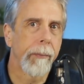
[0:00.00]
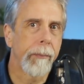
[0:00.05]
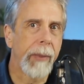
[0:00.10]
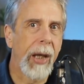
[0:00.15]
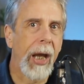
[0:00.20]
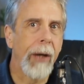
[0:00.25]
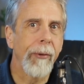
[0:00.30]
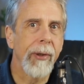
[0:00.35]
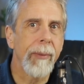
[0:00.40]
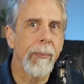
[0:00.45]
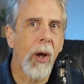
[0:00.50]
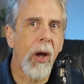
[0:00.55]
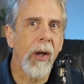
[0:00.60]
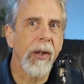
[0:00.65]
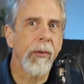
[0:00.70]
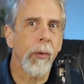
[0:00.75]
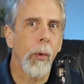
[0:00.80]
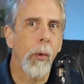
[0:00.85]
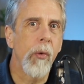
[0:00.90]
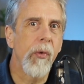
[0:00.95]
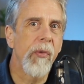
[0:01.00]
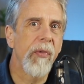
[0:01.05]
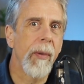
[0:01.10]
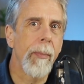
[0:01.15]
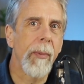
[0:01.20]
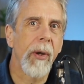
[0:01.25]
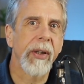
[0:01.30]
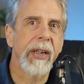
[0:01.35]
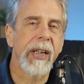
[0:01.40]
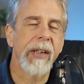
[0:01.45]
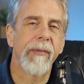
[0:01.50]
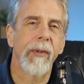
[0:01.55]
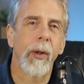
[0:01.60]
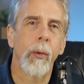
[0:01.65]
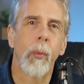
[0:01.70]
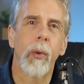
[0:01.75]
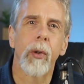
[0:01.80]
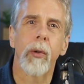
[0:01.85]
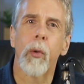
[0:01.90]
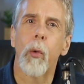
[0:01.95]
Bear in mind all the money
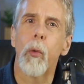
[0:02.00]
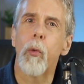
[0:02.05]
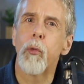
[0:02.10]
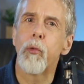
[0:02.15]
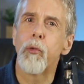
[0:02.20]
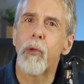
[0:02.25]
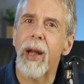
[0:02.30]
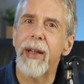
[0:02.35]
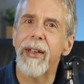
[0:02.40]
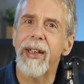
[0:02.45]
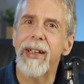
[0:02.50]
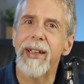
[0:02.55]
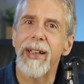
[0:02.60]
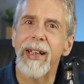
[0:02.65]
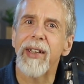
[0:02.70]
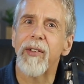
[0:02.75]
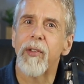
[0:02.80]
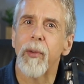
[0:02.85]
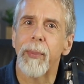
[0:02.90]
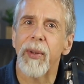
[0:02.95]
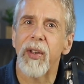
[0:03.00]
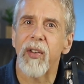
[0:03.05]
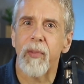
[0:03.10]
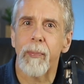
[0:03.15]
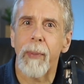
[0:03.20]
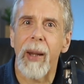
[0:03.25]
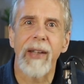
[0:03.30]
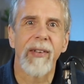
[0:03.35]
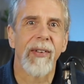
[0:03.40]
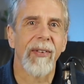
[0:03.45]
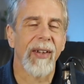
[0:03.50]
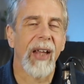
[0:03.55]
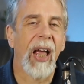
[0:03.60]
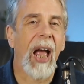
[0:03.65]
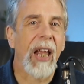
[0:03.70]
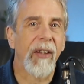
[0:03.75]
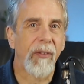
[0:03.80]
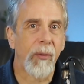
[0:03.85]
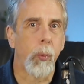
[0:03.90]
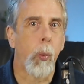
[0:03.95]
that will already need to be spent
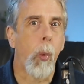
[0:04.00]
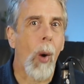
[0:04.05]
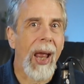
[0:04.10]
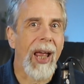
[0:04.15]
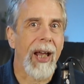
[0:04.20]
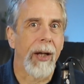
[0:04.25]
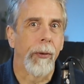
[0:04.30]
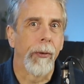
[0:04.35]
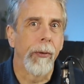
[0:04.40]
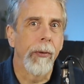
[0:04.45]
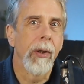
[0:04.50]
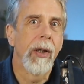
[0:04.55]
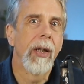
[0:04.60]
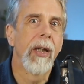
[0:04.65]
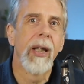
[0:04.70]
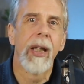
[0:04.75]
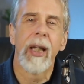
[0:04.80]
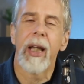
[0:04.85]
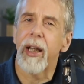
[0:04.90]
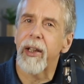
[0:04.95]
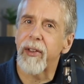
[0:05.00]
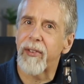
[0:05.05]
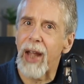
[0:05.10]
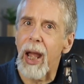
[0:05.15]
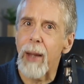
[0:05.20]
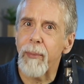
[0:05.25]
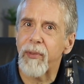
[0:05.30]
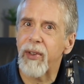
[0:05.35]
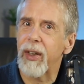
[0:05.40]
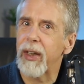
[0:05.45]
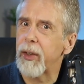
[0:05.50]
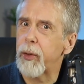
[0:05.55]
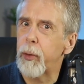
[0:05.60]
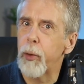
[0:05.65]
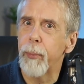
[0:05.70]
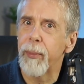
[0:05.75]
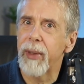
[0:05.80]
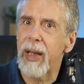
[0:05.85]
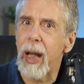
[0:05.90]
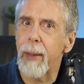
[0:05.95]
as well adapting
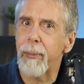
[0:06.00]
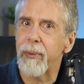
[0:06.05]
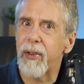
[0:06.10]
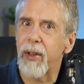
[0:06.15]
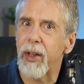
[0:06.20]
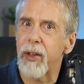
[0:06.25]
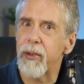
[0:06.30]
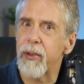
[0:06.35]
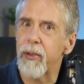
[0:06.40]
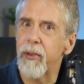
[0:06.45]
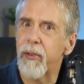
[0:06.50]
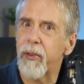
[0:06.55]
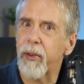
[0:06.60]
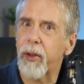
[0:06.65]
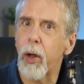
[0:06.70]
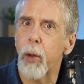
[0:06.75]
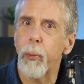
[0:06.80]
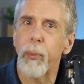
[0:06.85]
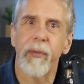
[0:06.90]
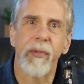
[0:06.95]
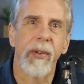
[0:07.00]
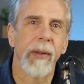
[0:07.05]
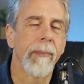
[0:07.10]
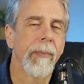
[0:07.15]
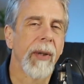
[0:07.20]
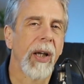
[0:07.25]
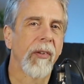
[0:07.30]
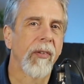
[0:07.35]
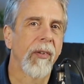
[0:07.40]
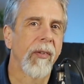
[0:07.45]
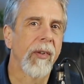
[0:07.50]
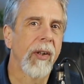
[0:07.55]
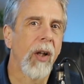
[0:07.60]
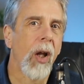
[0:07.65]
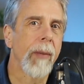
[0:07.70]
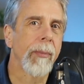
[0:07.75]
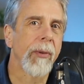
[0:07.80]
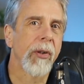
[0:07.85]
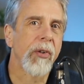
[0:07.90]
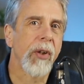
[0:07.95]
human habitations to cope with the impacts of
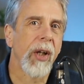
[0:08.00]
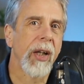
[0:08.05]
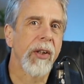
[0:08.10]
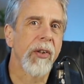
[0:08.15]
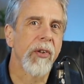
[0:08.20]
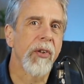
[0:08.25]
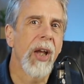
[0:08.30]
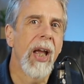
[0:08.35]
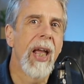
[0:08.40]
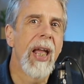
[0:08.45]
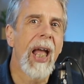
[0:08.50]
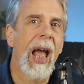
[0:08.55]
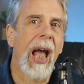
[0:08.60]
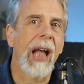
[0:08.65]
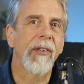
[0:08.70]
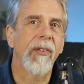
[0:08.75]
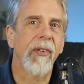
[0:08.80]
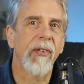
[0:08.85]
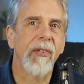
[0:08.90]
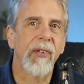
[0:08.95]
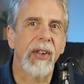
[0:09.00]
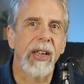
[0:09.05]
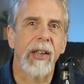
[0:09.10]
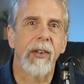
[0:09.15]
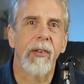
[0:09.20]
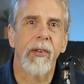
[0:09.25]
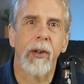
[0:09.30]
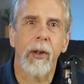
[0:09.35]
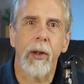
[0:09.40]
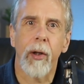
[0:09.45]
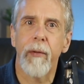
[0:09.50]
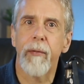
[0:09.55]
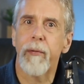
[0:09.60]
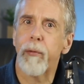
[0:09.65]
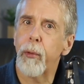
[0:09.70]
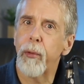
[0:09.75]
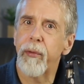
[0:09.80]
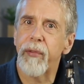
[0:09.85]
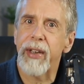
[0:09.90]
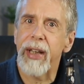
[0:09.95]
climate change and to seek to go
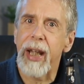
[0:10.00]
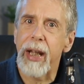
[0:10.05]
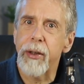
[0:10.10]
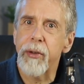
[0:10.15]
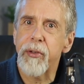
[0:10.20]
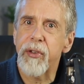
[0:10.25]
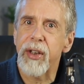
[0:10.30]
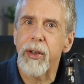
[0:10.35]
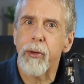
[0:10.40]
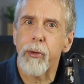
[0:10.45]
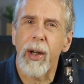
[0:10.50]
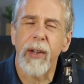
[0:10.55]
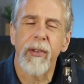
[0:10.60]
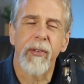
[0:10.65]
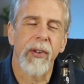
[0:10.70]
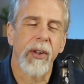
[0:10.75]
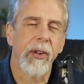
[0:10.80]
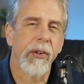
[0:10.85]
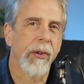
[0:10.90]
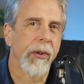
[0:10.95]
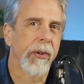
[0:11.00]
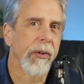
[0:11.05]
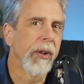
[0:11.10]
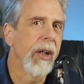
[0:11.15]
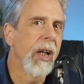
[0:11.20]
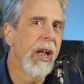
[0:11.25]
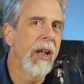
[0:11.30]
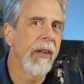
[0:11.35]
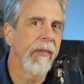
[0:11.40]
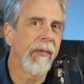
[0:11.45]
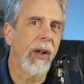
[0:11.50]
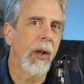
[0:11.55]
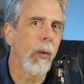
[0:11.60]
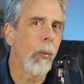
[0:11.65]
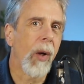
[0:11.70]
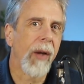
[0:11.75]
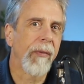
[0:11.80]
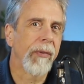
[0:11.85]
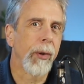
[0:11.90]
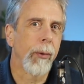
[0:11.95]
through the energy transition that,
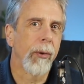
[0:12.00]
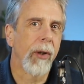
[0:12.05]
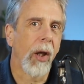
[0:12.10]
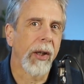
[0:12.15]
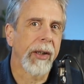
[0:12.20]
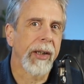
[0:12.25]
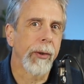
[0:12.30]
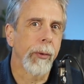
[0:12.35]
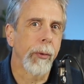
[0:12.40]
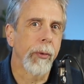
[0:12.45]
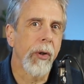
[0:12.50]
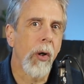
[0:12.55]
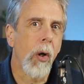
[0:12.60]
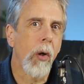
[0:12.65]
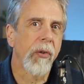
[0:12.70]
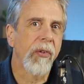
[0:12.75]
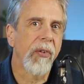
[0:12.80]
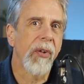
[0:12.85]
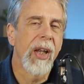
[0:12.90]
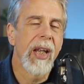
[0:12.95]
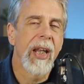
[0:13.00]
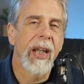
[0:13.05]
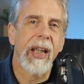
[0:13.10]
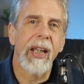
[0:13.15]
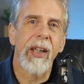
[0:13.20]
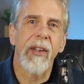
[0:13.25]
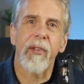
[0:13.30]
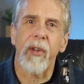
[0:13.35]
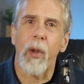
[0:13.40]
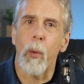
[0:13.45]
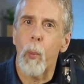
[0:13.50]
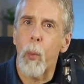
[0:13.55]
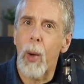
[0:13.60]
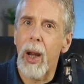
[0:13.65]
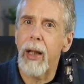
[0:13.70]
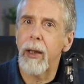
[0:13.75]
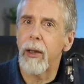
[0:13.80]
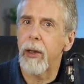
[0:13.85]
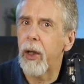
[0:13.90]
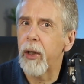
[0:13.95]
whether you like it or not, is
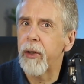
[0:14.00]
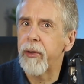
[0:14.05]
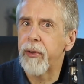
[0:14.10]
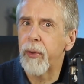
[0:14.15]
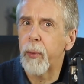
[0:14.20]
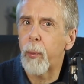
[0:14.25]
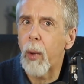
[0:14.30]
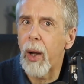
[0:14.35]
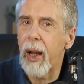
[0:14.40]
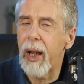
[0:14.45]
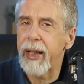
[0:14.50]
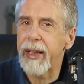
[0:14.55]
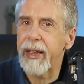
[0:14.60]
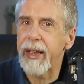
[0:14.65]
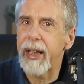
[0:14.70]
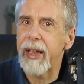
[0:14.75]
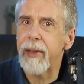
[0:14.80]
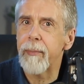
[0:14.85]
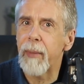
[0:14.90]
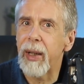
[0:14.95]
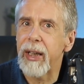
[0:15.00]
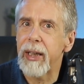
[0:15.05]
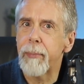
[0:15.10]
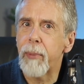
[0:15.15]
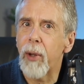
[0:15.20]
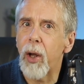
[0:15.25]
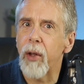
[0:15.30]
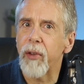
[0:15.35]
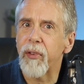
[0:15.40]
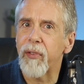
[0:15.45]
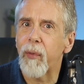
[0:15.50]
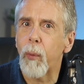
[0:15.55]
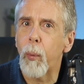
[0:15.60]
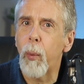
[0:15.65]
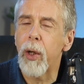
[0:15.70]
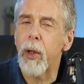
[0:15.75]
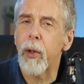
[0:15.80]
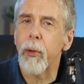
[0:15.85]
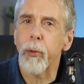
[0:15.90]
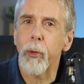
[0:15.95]
well underway in many parts of the
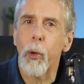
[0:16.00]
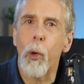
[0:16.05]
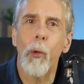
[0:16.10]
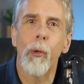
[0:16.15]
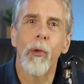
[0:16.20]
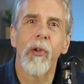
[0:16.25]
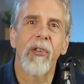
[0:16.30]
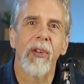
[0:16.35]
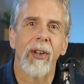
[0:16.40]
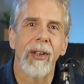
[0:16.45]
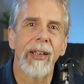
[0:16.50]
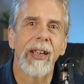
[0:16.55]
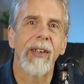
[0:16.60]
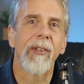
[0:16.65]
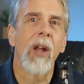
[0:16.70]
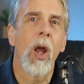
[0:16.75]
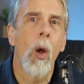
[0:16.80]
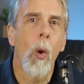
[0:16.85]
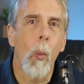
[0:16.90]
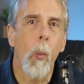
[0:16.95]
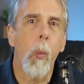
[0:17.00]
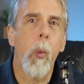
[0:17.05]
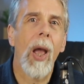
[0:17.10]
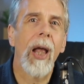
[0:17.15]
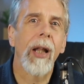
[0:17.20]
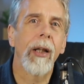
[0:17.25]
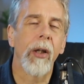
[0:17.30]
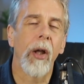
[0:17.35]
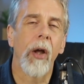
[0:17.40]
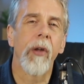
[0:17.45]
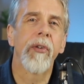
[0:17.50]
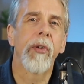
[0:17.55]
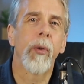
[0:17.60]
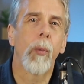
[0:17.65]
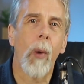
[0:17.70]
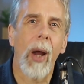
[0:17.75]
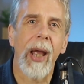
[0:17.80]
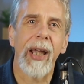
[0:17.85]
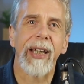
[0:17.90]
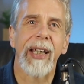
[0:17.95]
world, or is at least well
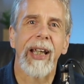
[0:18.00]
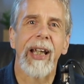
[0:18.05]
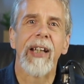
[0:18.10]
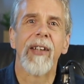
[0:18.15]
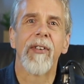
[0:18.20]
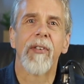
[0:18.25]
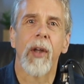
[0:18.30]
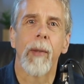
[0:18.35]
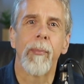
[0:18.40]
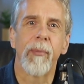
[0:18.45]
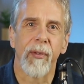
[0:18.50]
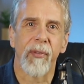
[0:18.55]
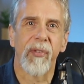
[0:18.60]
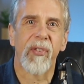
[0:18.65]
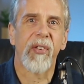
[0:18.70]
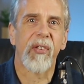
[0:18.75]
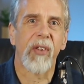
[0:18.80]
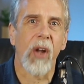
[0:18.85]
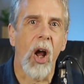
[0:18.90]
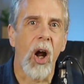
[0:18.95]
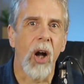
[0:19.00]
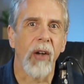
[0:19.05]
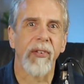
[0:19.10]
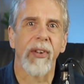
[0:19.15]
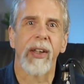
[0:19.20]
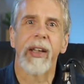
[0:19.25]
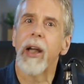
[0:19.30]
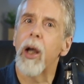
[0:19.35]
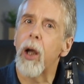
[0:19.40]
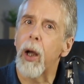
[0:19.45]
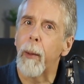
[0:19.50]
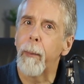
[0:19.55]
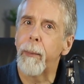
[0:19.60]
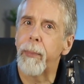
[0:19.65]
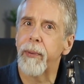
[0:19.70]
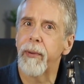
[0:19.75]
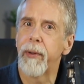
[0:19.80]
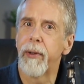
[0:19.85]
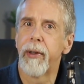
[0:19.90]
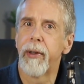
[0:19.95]
underway in terms of starting up.